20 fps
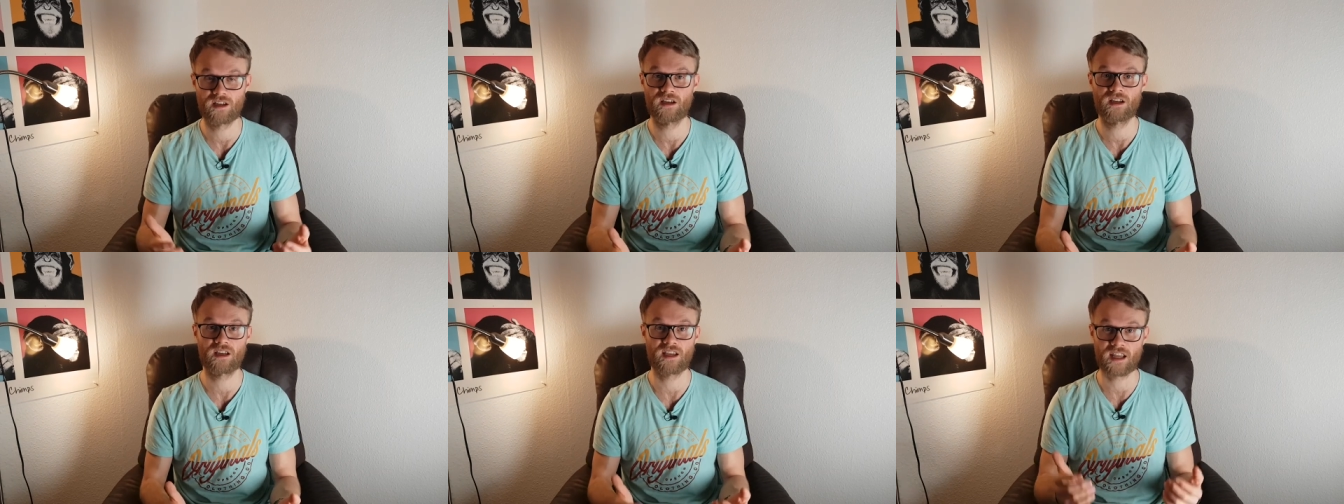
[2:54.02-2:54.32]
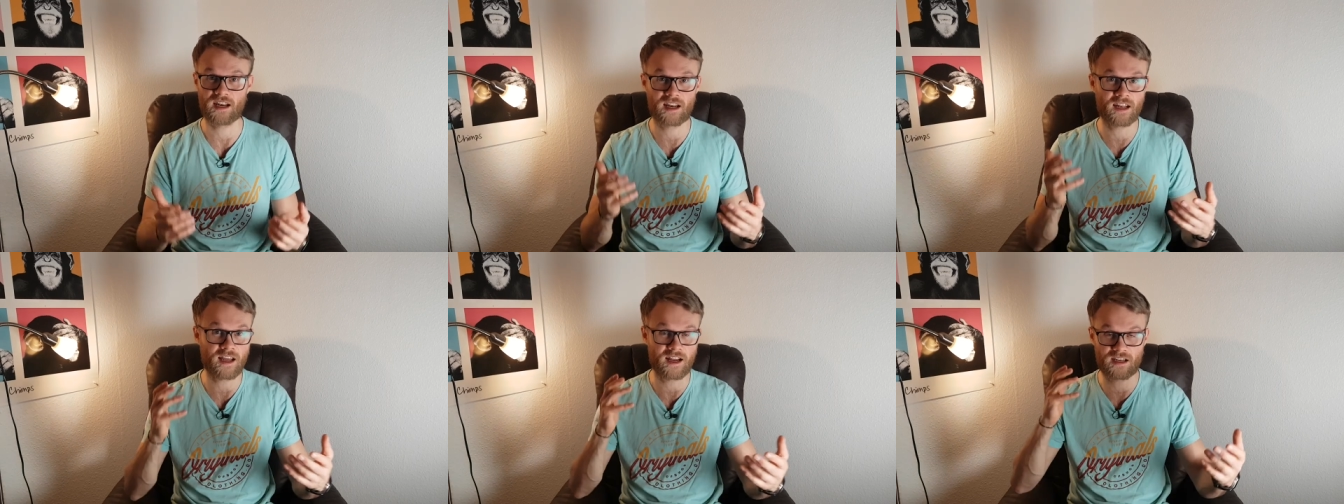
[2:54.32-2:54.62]

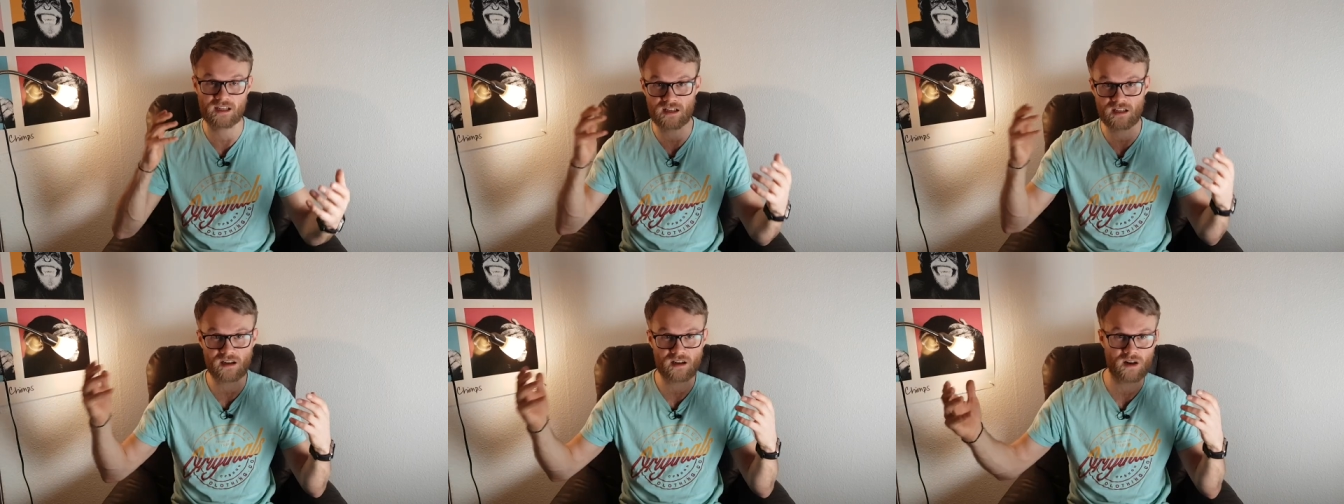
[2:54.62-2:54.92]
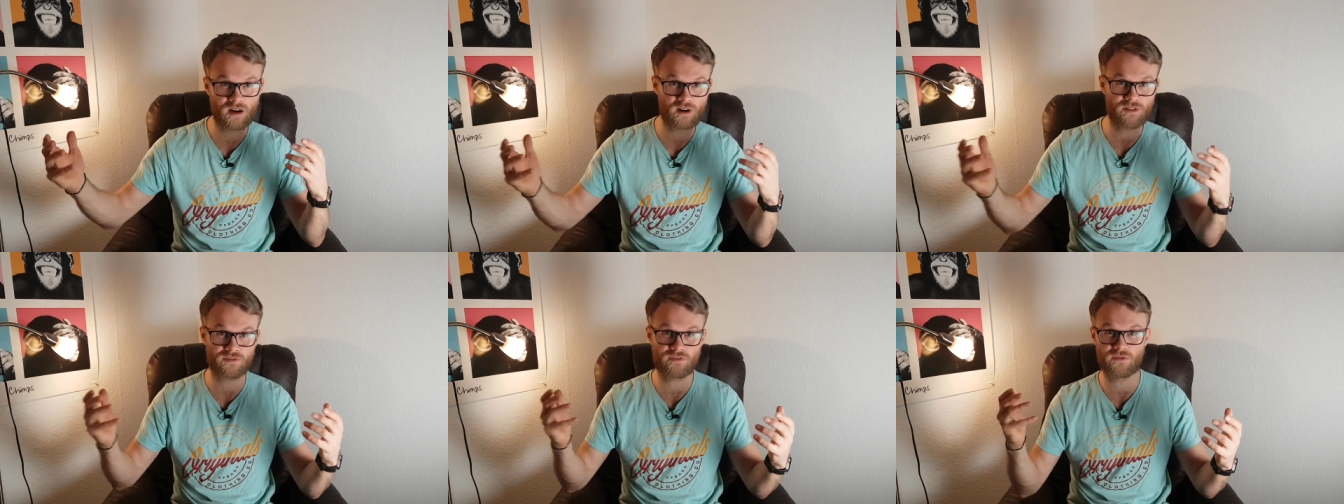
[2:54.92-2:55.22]
get an idea
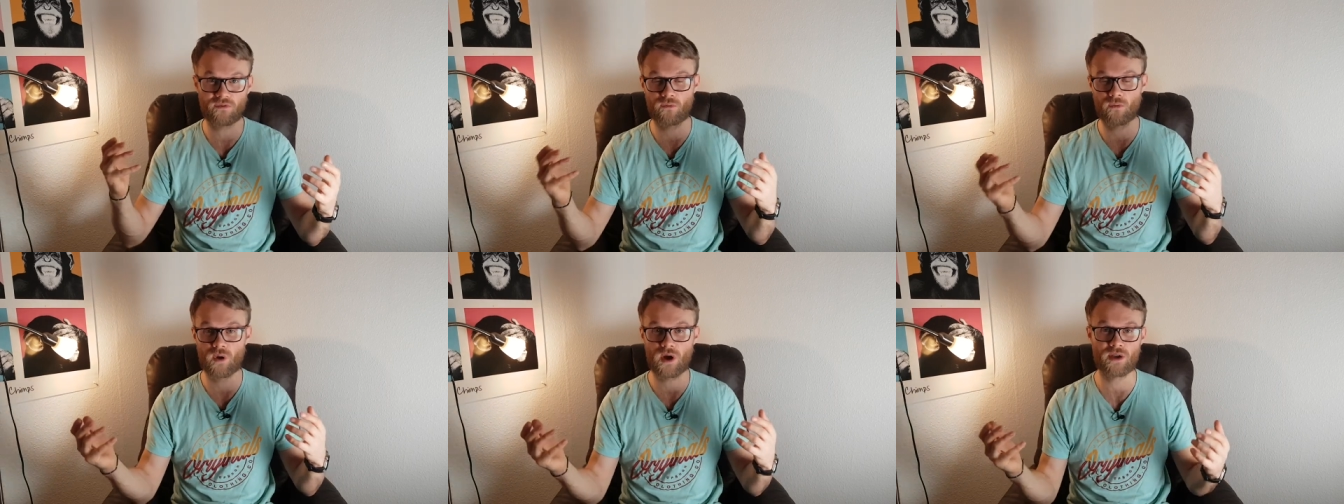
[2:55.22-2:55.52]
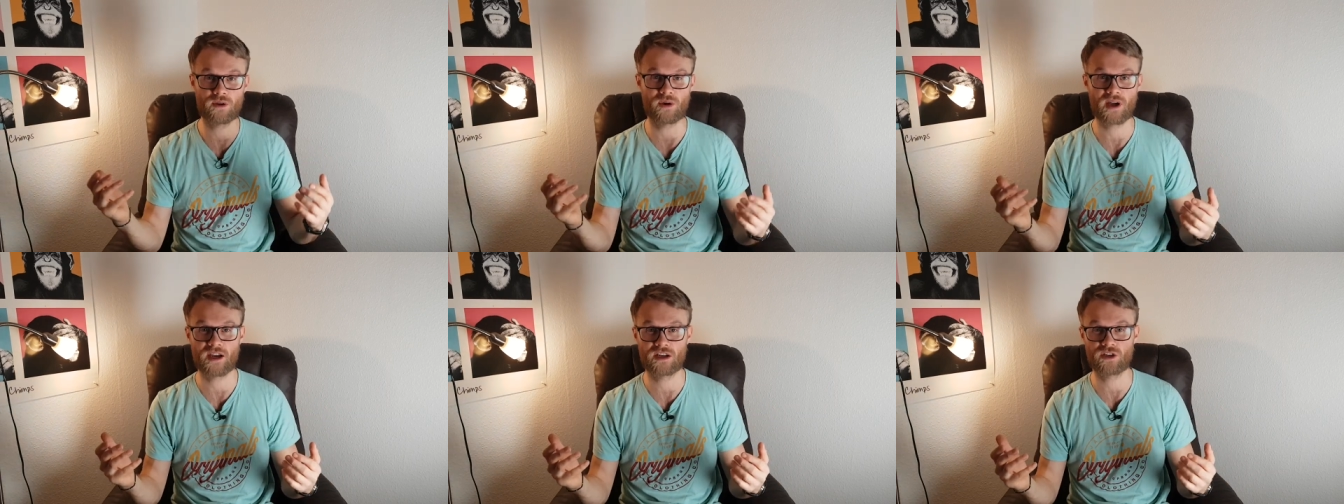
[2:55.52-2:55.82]
of where
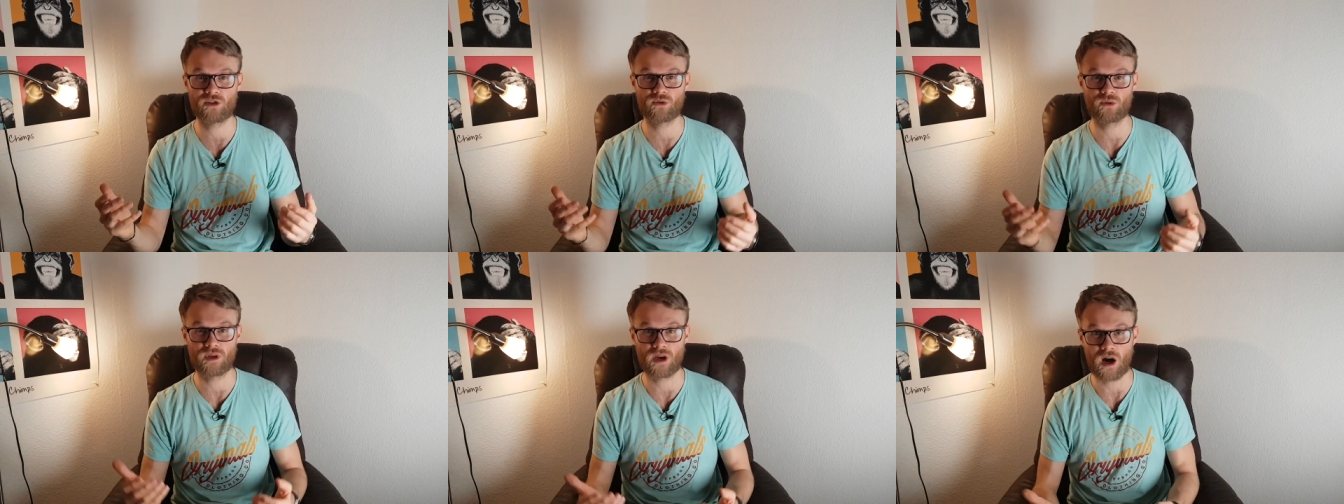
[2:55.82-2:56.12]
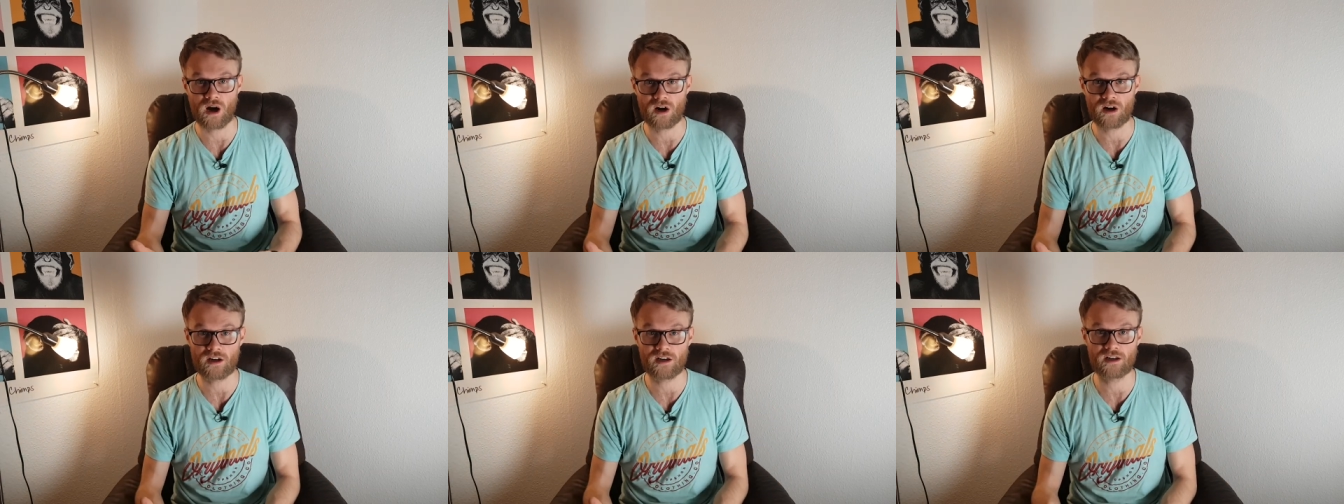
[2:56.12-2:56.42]
you actually
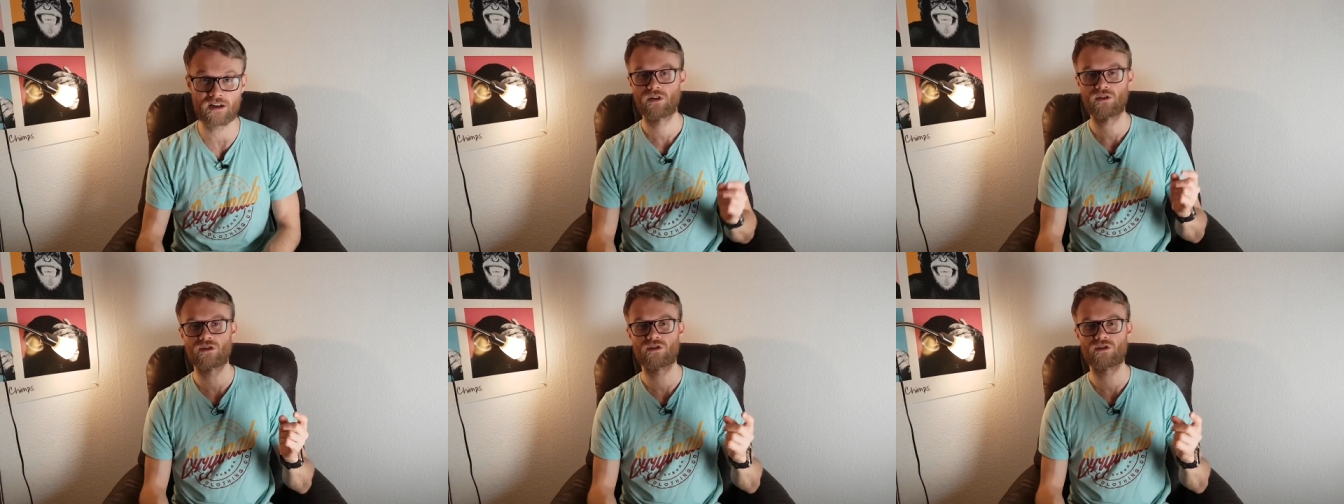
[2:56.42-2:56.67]
are.